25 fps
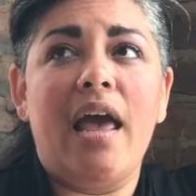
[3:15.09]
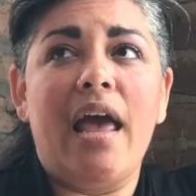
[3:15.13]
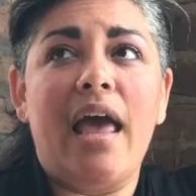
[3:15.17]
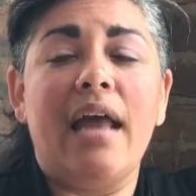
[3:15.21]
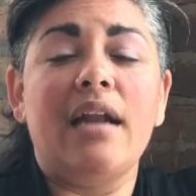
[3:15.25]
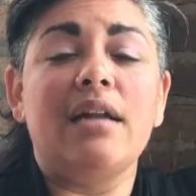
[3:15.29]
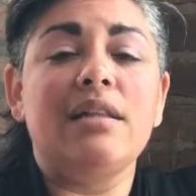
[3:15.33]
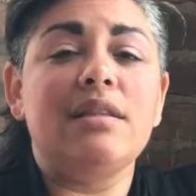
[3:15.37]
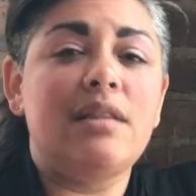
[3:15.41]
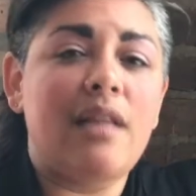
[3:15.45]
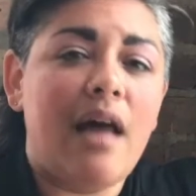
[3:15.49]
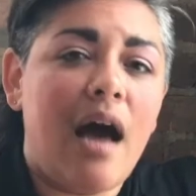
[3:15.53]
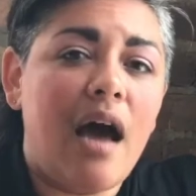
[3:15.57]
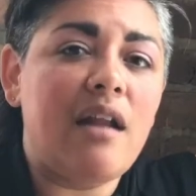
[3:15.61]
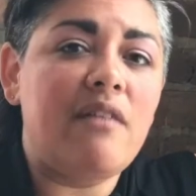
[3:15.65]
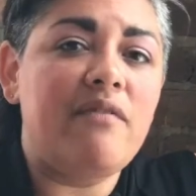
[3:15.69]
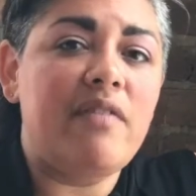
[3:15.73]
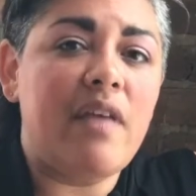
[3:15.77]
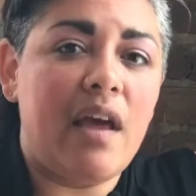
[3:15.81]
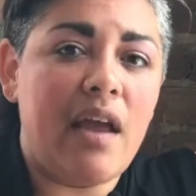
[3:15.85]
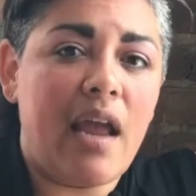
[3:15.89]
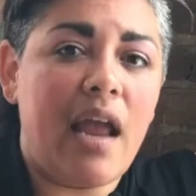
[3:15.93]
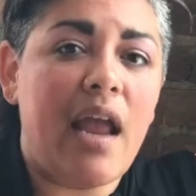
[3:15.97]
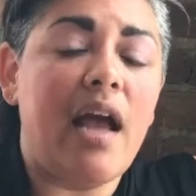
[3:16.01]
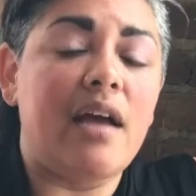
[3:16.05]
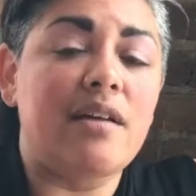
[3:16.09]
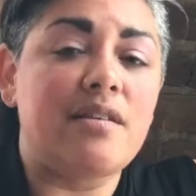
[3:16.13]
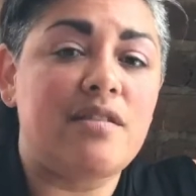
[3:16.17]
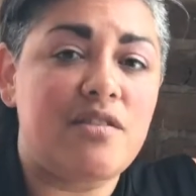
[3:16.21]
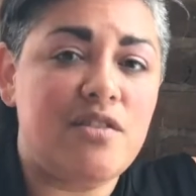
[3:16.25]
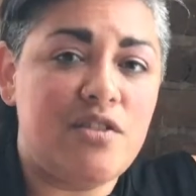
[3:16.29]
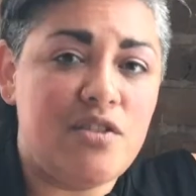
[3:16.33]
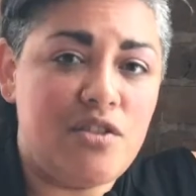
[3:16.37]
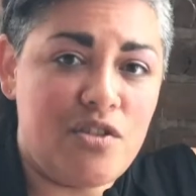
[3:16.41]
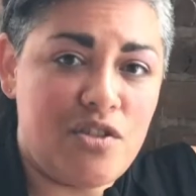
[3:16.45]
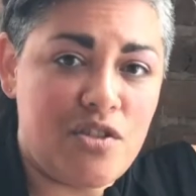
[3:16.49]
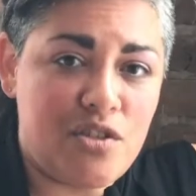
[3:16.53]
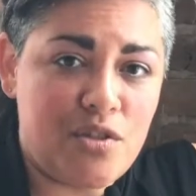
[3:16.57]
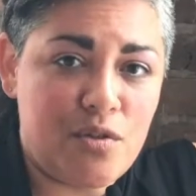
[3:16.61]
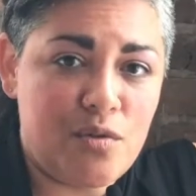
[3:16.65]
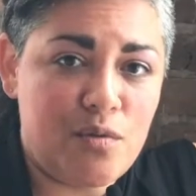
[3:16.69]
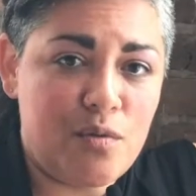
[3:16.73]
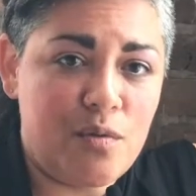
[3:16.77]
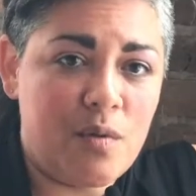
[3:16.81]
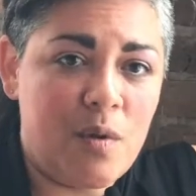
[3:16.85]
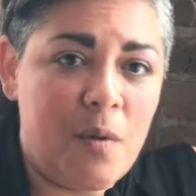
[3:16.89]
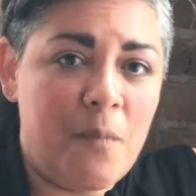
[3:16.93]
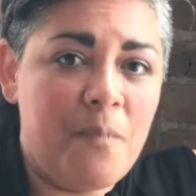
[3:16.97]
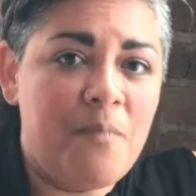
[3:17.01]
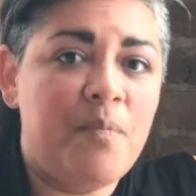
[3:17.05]
And a lot of that has to
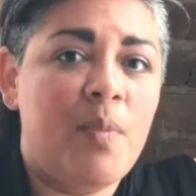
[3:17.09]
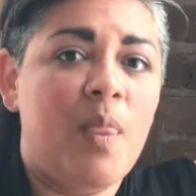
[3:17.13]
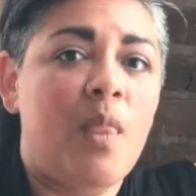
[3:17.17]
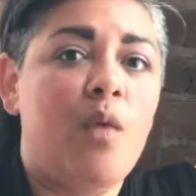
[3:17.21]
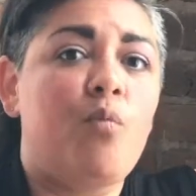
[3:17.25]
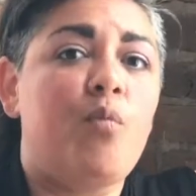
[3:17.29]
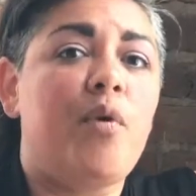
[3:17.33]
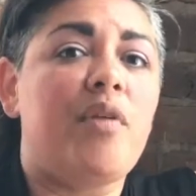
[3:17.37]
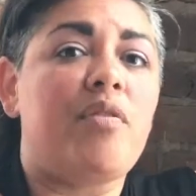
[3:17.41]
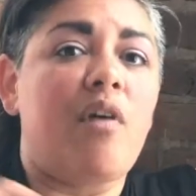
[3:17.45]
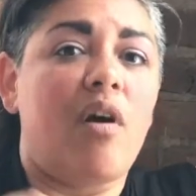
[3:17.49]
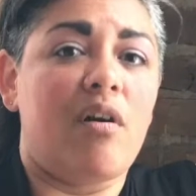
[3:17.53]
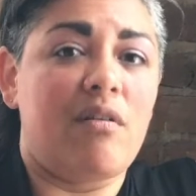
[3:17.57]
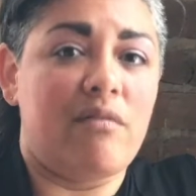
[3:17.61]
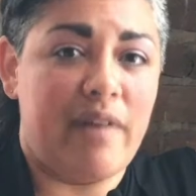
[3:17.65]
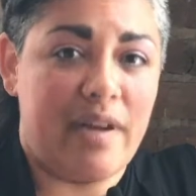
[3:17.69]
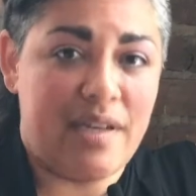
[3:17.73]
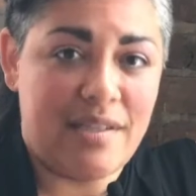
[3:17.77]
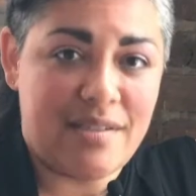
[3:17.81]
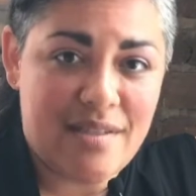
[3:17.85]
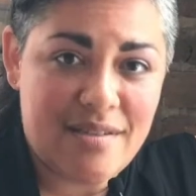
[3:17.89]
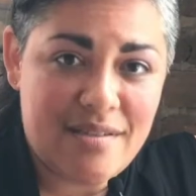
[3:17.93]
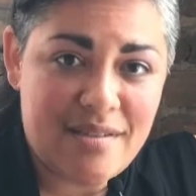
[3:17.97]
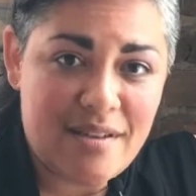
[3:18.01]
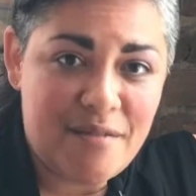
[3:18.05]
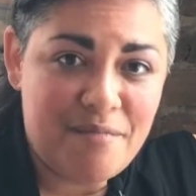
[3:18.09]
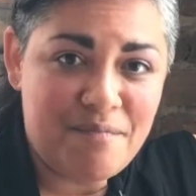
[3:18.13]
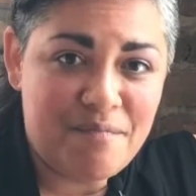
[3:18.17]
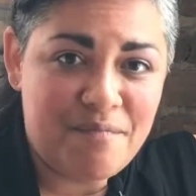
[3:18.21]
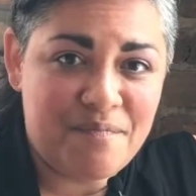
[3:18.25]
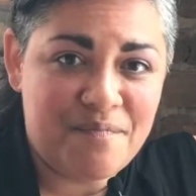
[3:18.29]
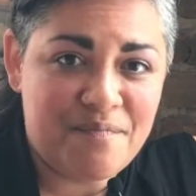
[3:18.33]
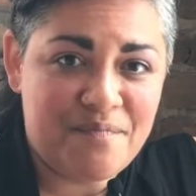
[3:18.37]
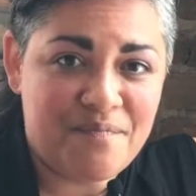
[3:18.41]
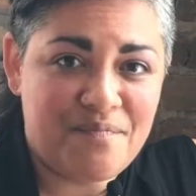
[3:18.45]
do with our racism,